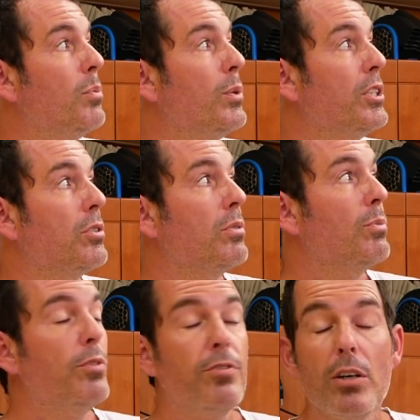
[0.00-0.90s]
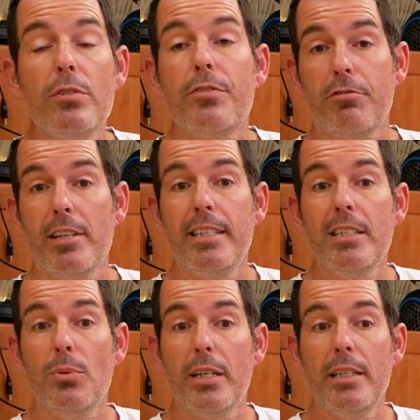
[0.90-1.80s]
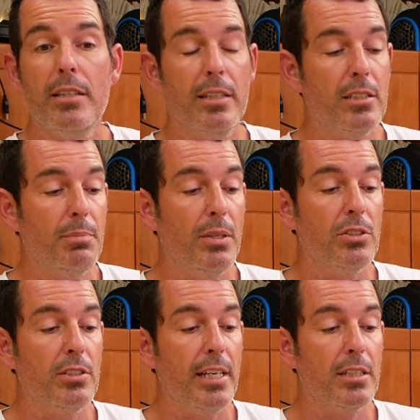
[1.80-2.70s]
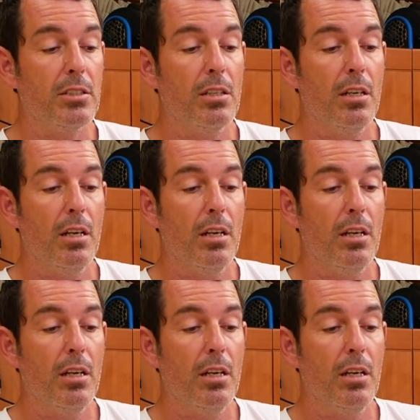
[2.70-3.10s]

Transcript: which will float free anyway as the boat sinks,